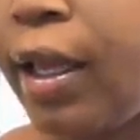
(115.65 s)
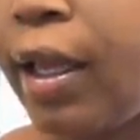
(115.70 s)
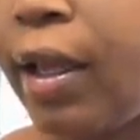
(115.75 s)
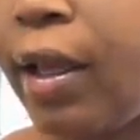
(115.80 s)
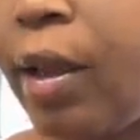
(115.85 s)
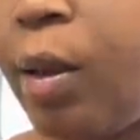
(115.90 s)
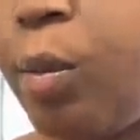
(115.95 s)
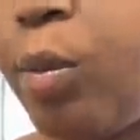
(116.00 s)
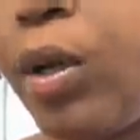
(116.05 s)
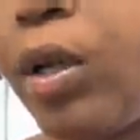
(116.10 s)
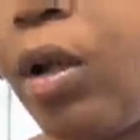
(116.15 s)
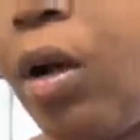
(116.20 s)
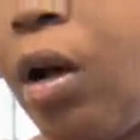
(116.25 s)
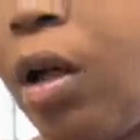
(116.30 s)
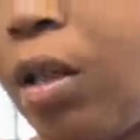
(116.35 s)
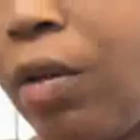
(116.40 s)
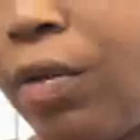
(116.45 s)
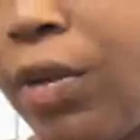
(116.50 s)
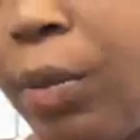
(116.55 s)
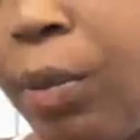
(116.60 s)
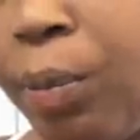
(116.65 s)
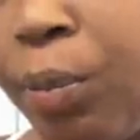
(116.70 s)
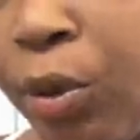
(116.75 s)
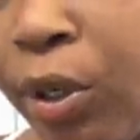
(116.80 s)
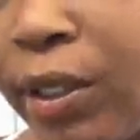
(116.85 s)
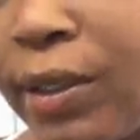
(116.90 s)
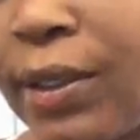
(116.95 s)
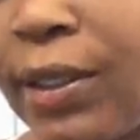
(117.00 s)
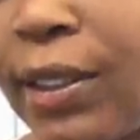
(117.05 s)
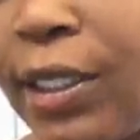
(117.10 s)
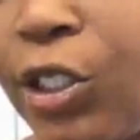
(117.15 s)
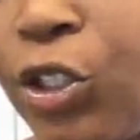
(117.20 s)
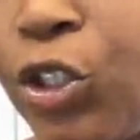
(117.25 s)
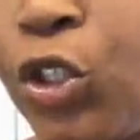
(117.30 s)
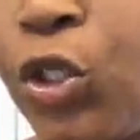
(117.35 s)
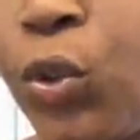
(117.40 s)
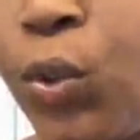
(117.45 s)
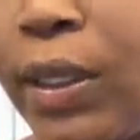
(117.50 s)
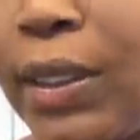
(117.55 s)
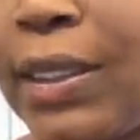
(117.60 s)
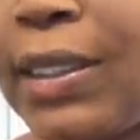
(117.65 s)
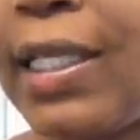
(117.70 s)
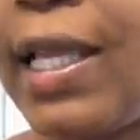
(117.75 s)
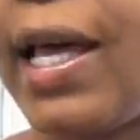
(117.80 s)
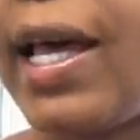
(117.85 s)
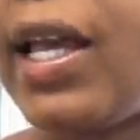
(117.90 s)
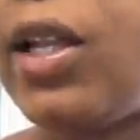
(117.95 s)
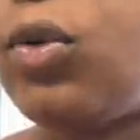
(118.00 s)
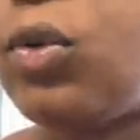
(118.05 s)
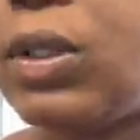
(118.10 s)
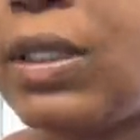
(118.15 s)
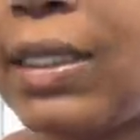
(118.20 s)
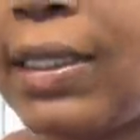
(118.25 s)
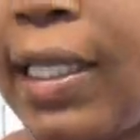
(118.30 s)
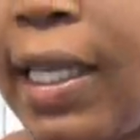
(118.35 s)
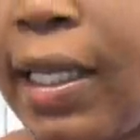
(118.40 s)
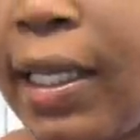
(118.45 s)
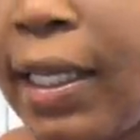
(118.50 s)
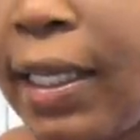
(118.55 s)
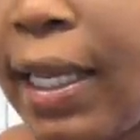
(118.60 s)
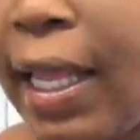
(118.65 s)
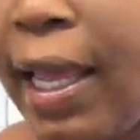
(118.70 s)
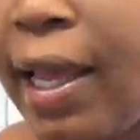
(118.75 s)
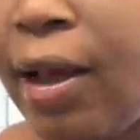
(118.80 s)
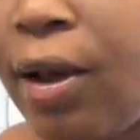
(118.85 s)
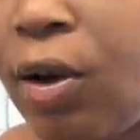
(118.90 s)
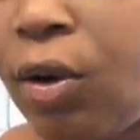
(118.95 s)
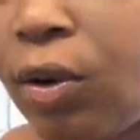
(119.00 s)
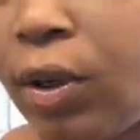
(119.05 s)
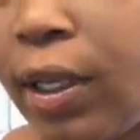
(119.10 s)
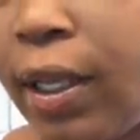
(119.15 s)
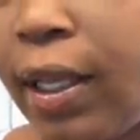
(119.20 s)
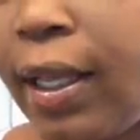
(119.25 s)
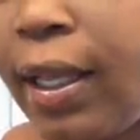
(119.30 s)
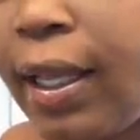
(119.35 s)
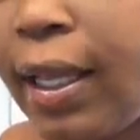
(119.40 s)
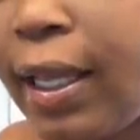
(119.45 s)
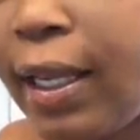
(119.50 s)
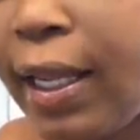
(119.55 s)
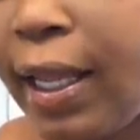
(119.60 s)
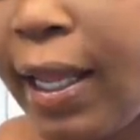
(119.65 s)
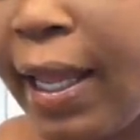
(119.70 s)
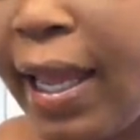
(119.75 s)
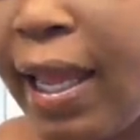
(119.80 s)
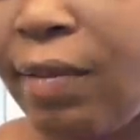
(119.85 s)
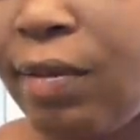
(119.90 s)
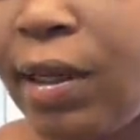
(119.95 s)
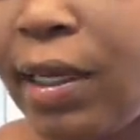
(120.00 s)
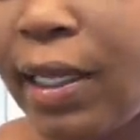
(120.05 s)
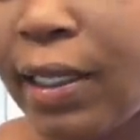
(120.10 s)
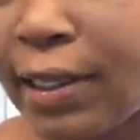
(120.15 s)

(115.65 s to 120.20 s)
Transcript: But all of the breast tissue inside was taken out, and I have an